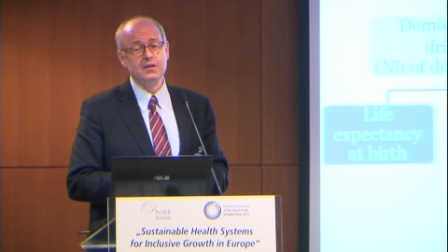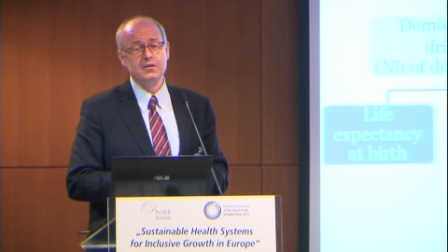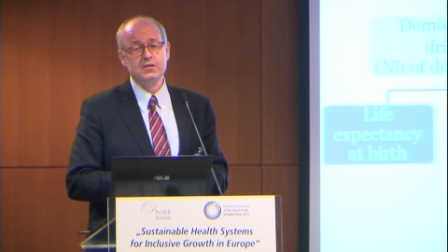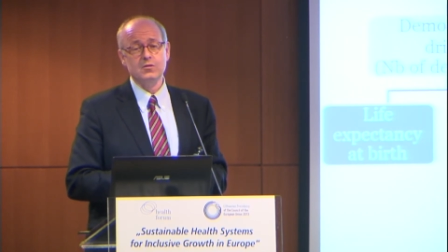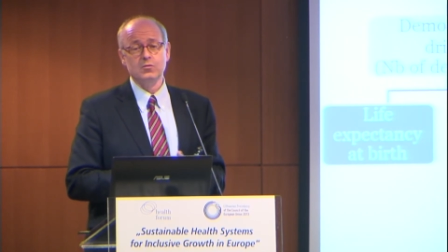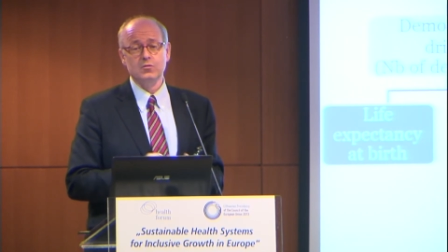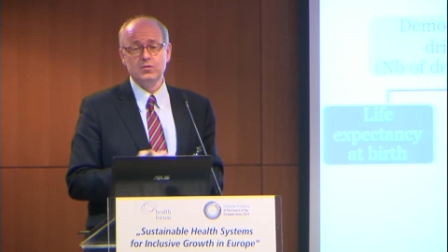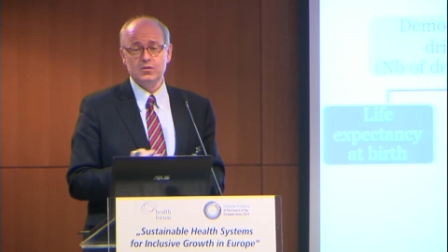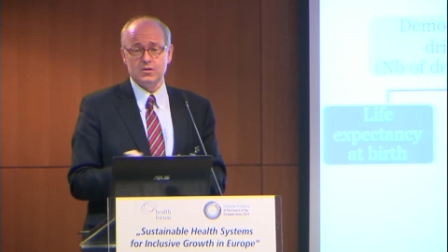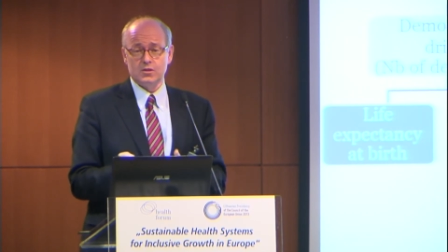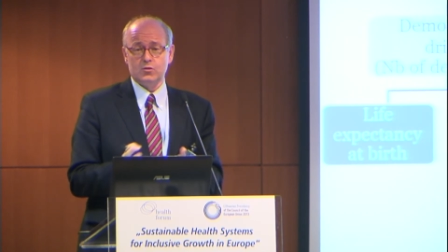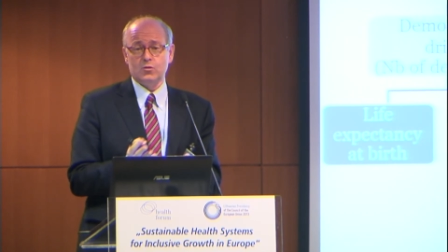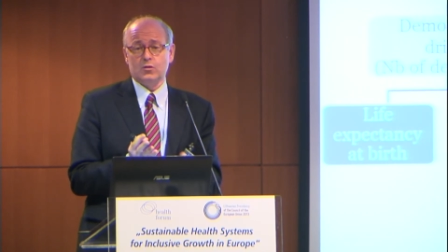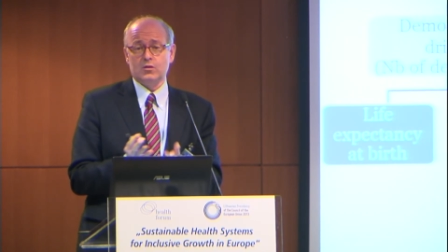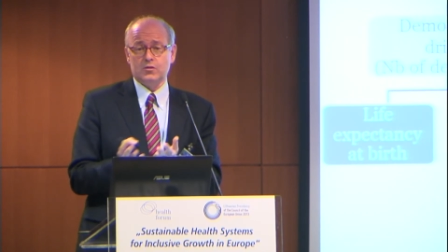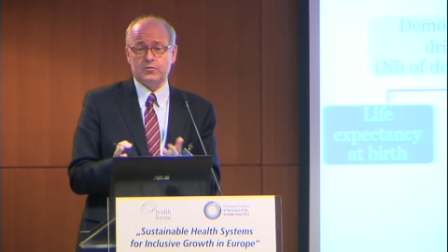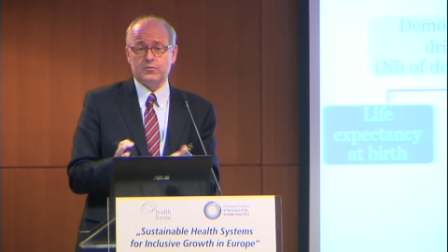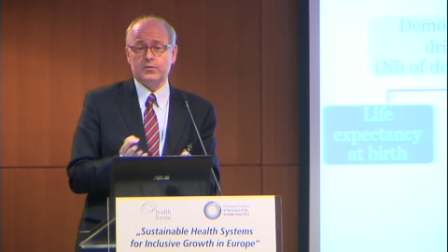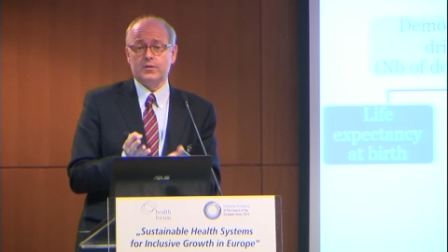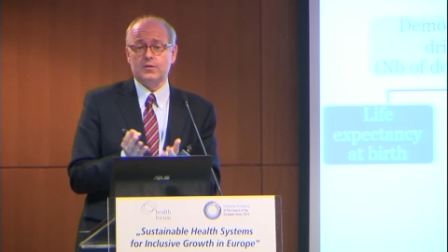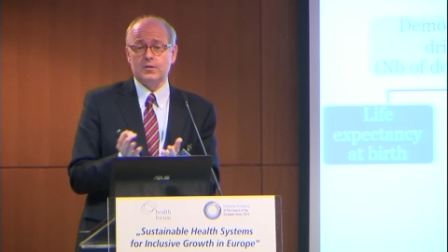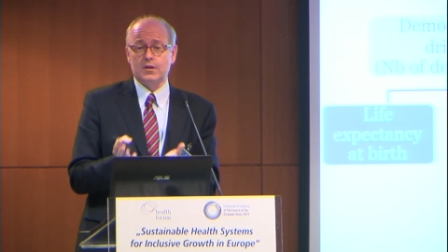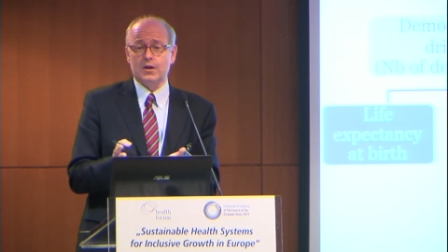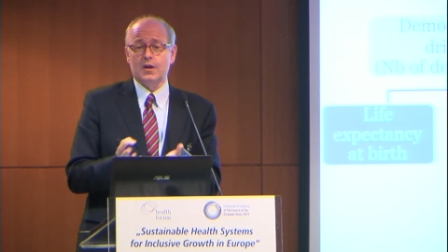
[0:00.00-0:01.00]
So this is sort of
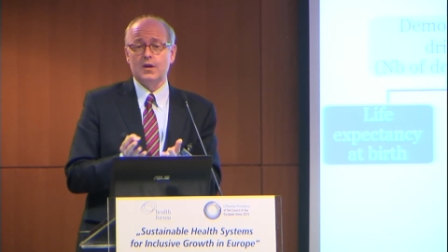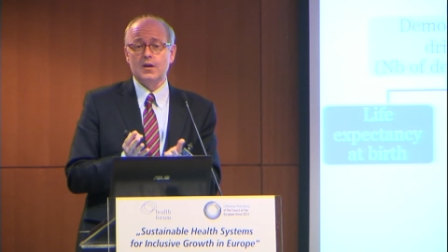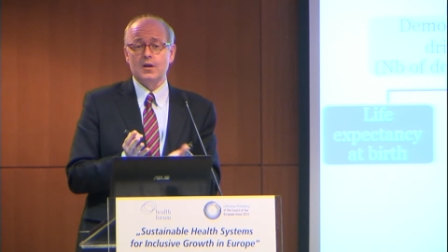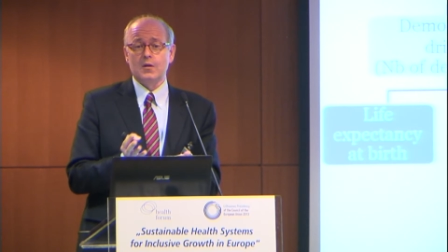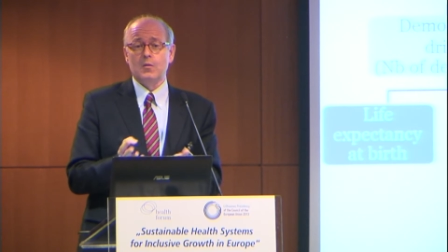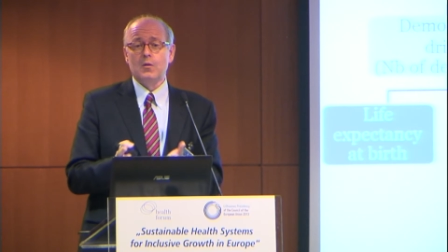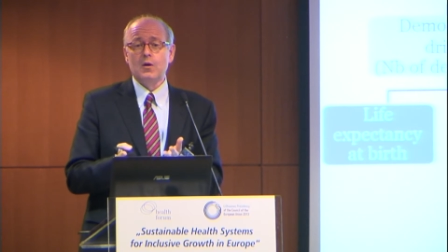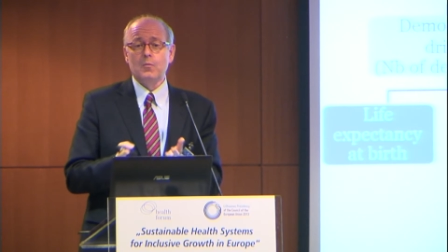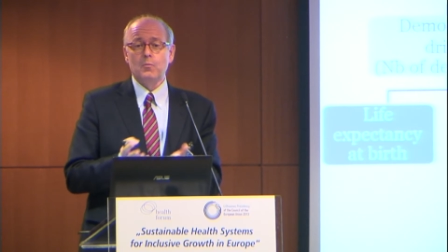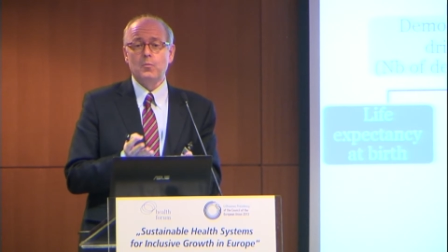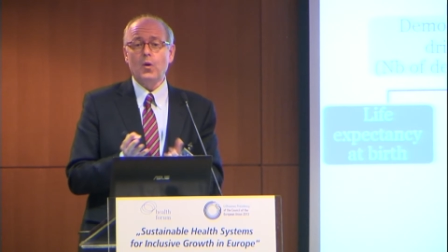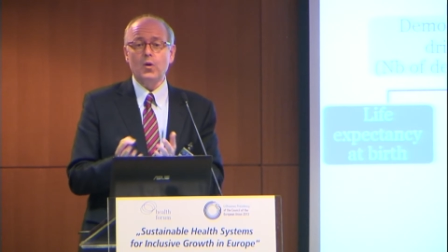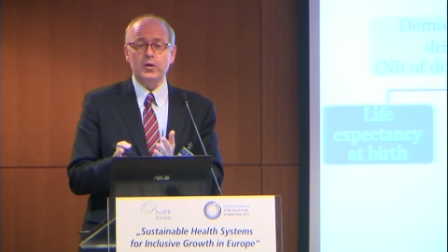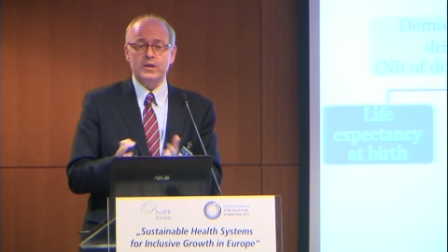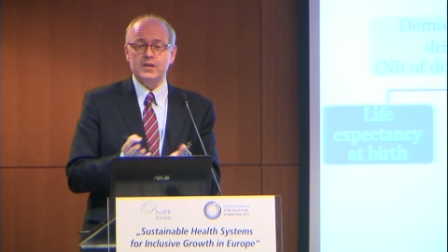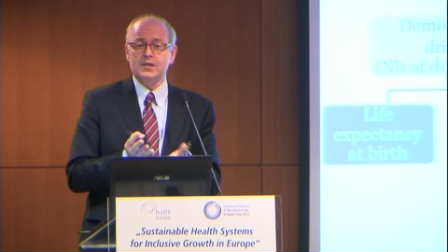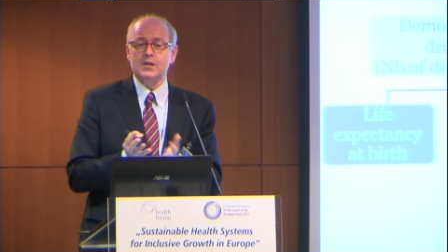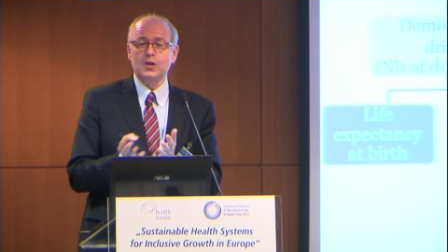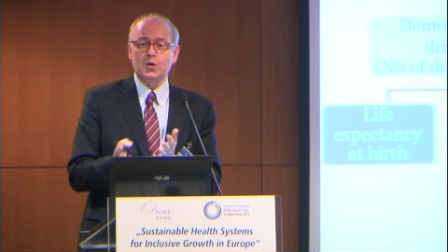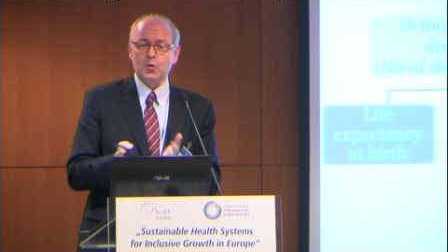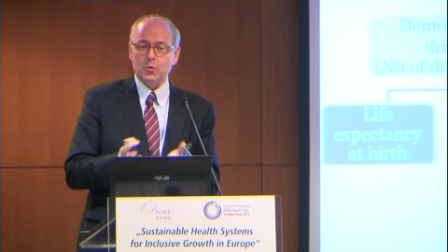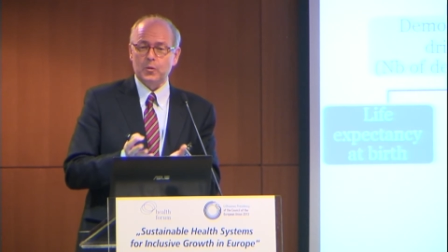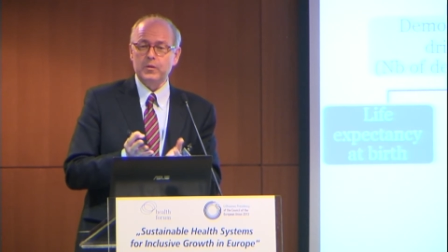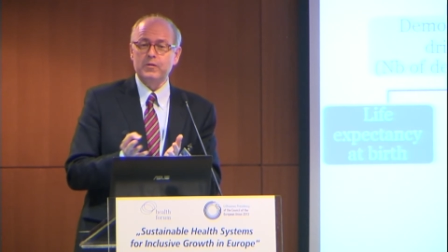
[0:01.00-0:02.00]
a
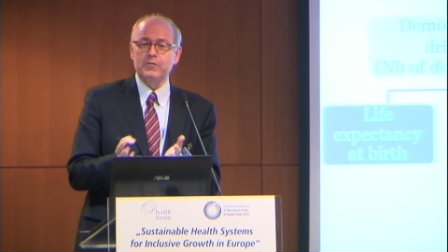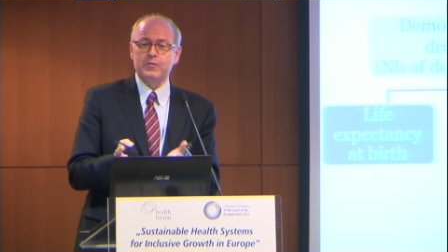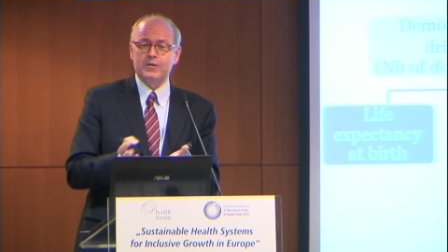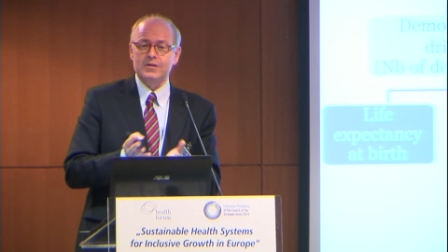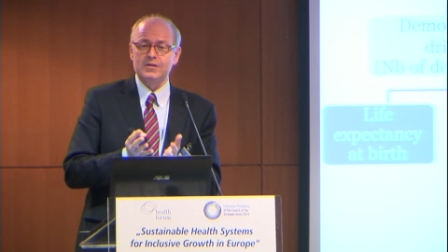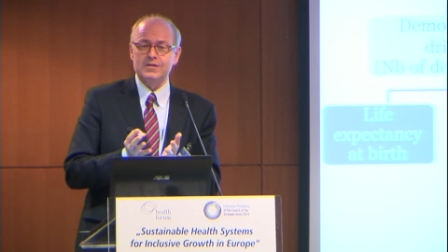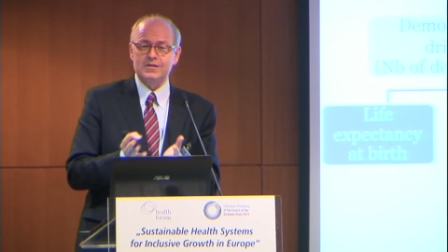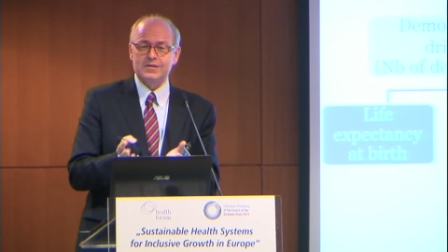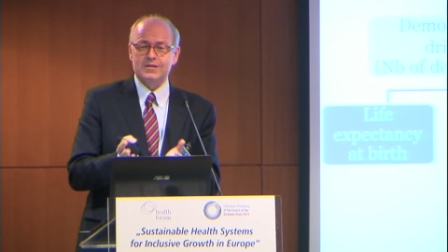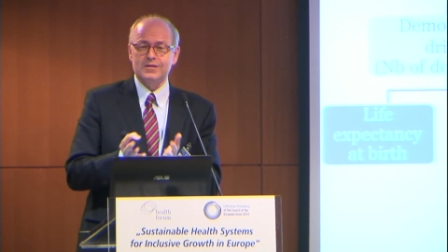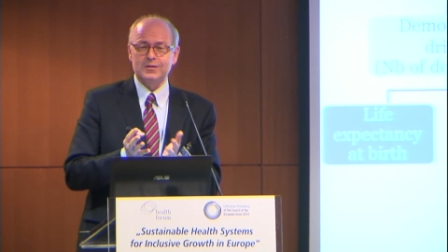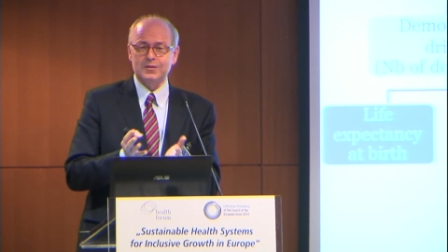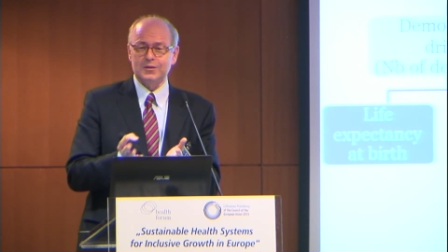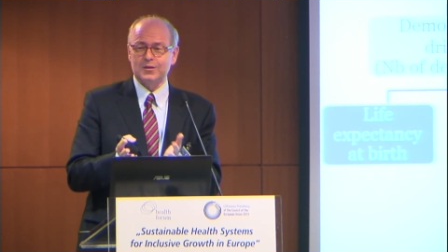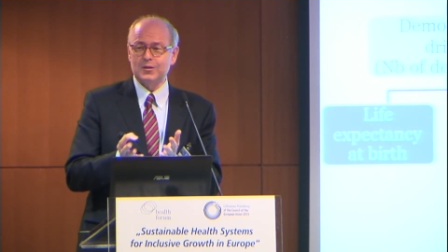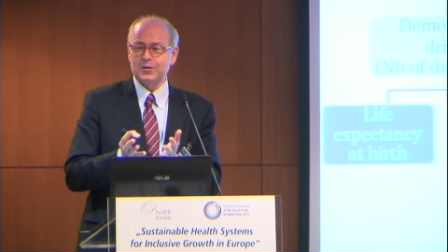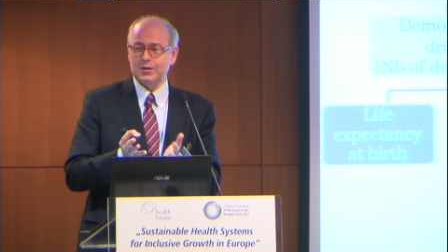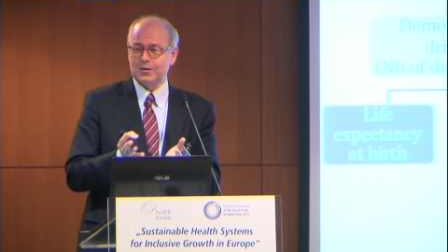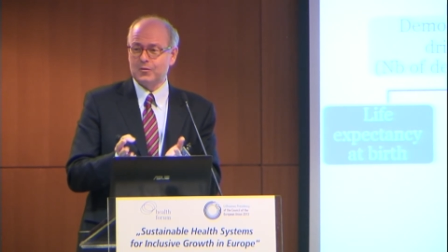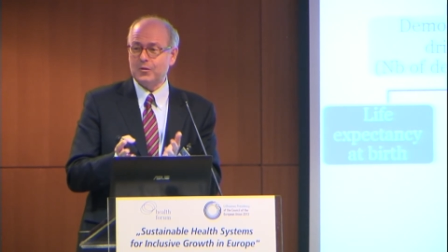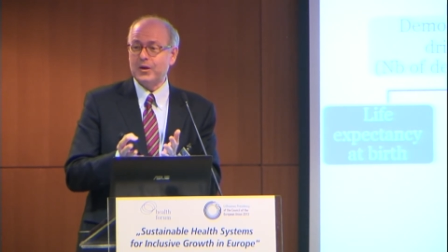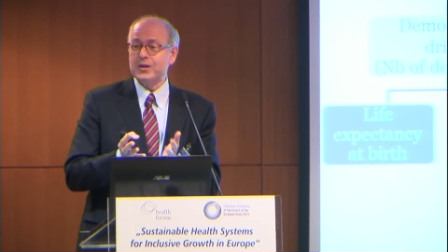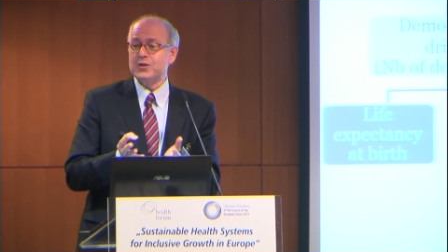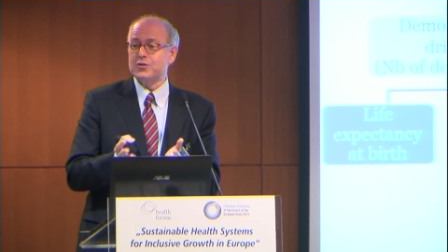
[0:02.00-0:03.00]
policy coherence
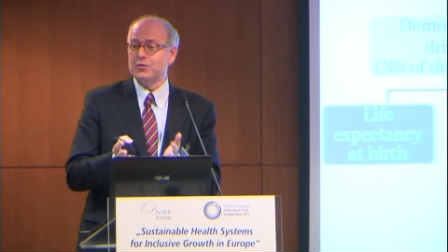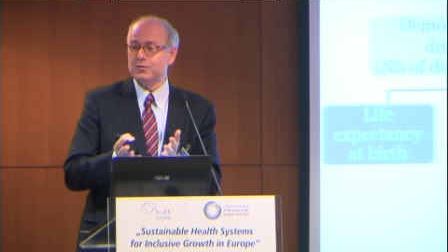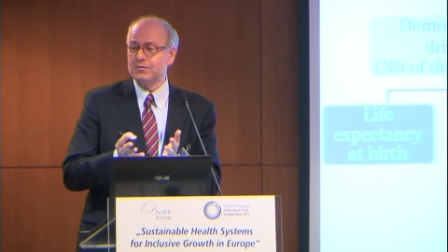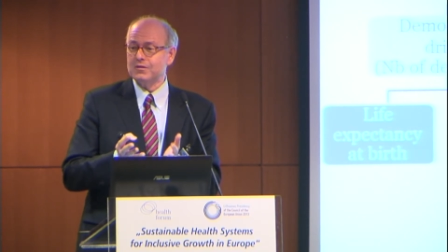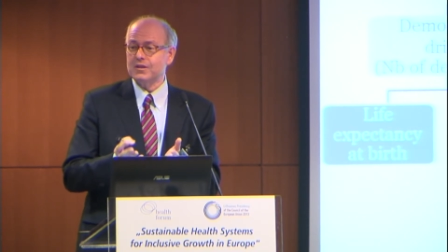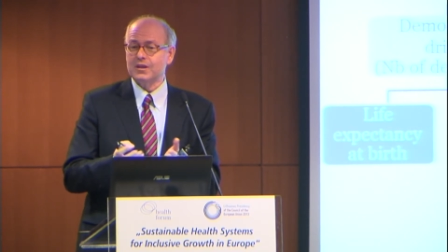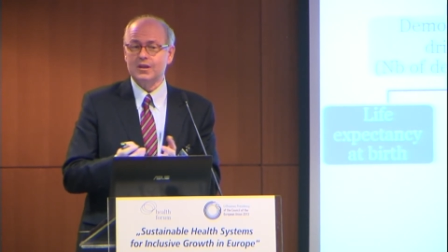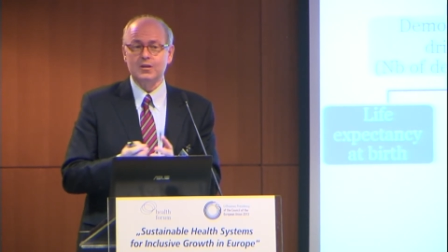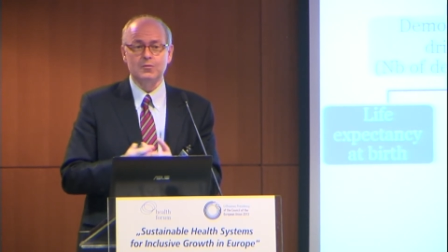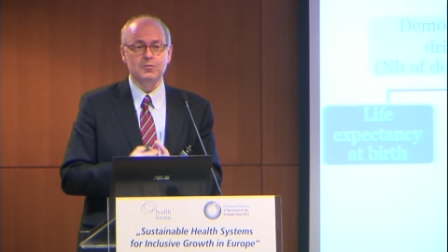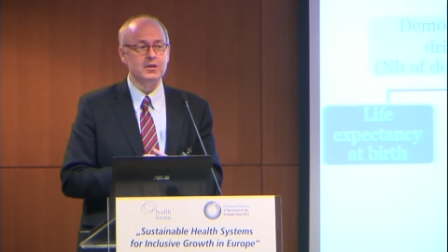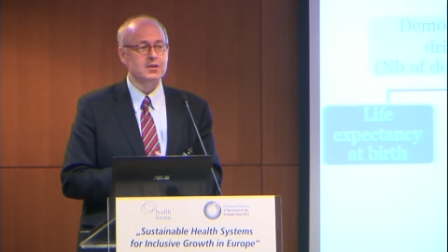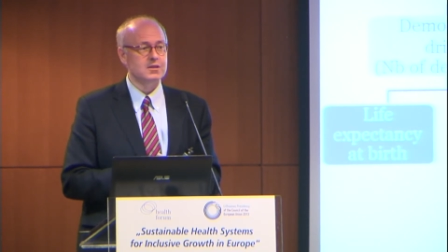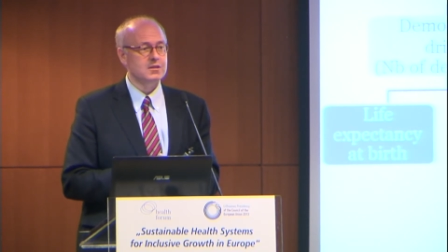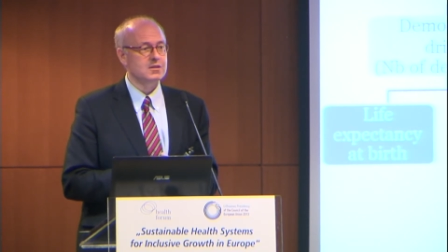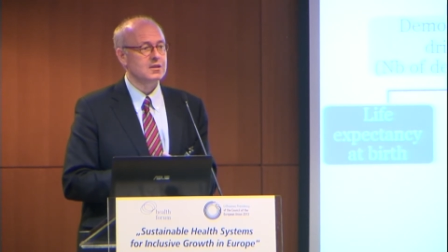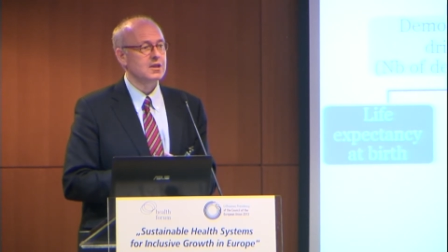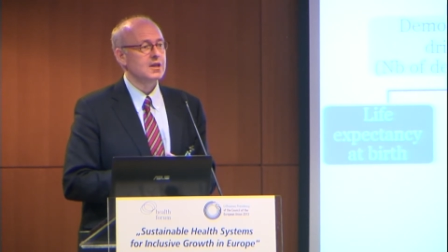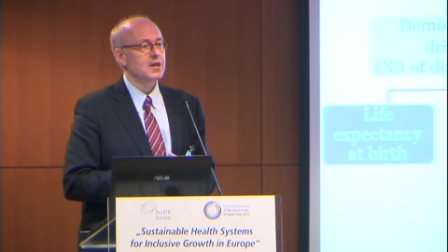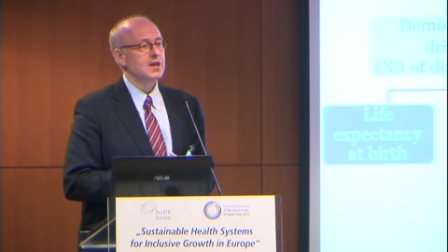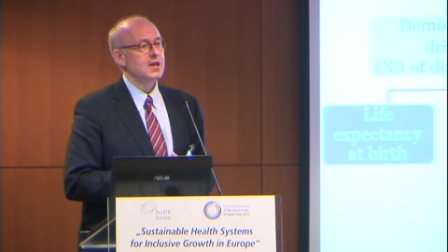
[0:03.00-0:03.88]
question there, right?